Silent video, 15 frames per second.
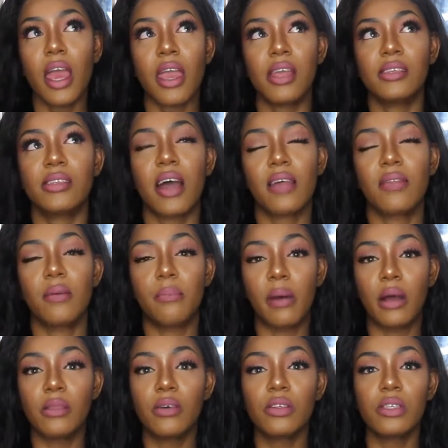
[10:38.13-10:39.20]
is that the
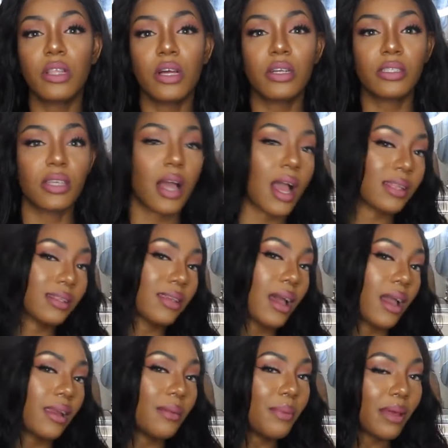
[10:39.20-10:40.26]
bundles looked a
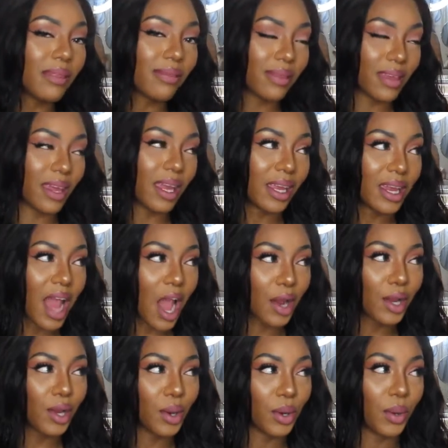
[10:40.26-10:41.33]
tiny bit thin. I
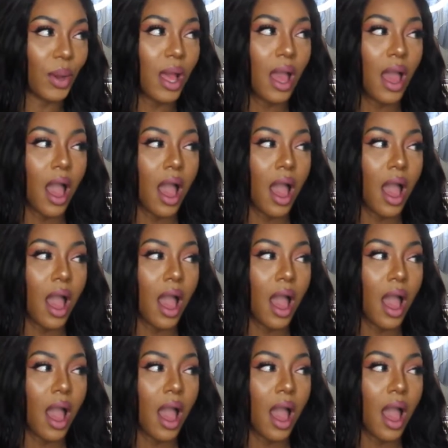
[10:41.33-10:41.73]
don't know.